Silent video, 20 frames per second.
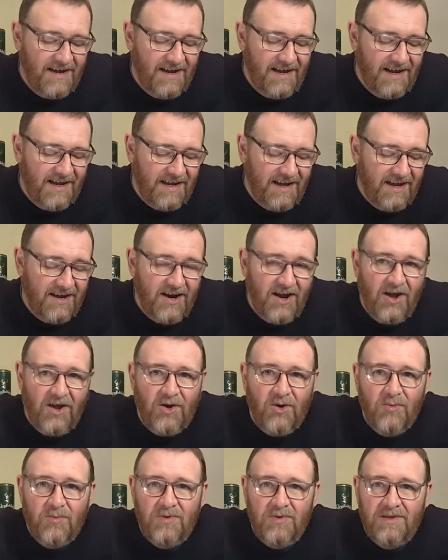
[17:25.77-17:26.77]
I can
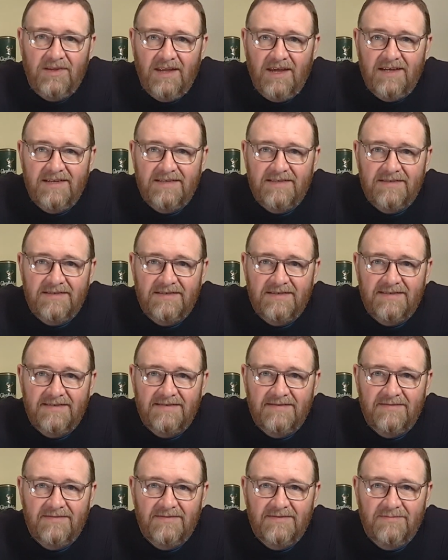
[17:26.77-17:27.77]
crack open this,
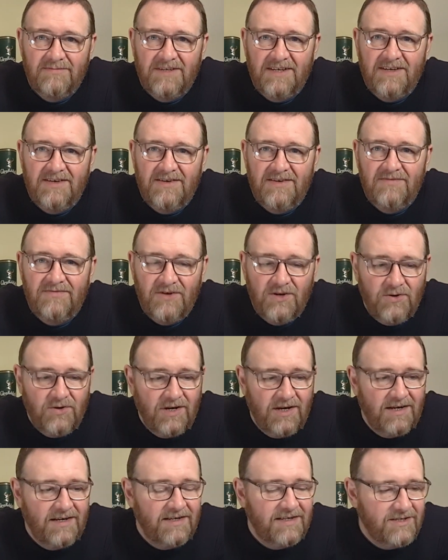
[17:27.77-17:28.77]
we can review
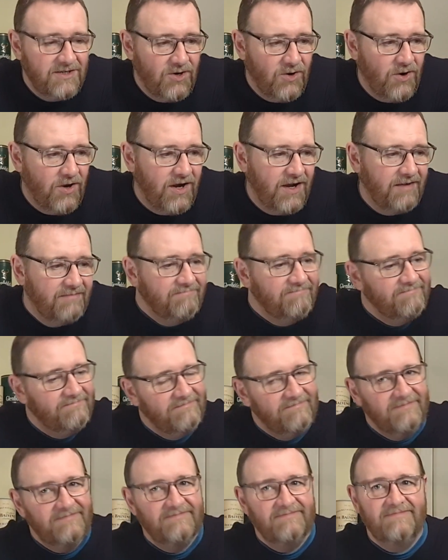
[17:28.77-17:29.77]
it, enjoy it,
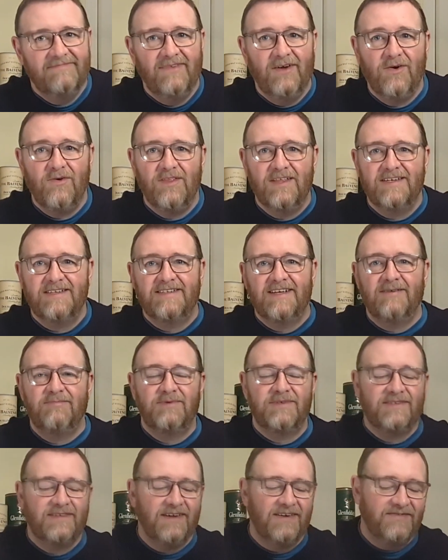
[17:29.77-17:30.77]
all this type
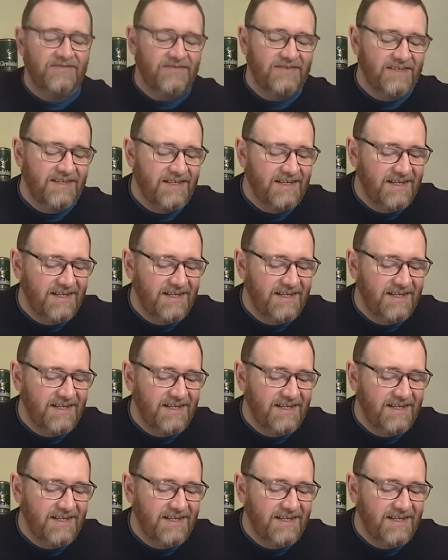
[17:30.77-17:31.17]
of stuff.